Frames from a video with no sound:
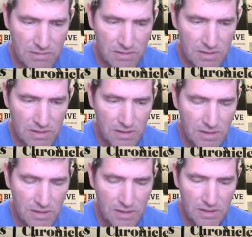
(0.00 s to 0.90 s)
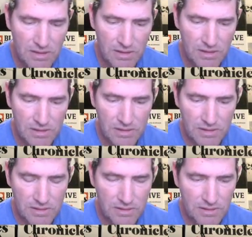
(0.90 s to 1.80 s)

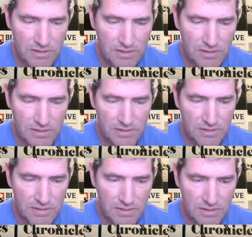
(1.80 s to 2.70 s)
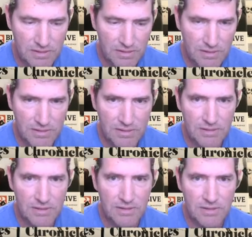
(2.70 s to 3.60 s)

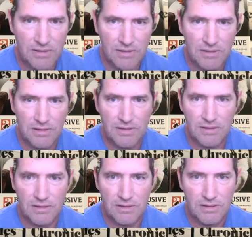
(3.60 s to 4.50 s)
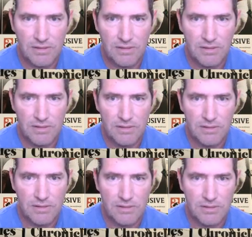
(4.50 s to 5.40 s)
(no one is talking)